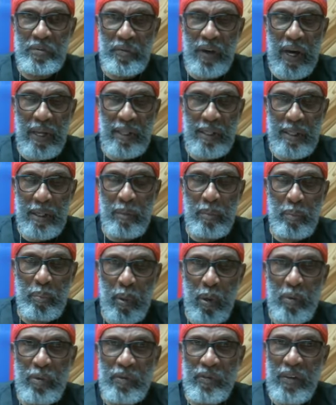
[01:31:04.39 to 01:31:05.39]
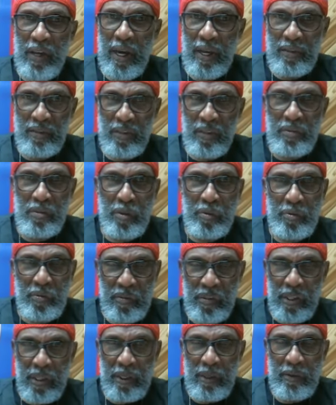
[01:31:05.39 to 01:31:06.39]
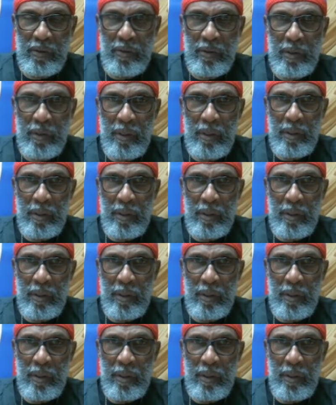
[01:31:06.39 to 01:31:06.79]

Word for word: father Nebuchadnezzar in 606.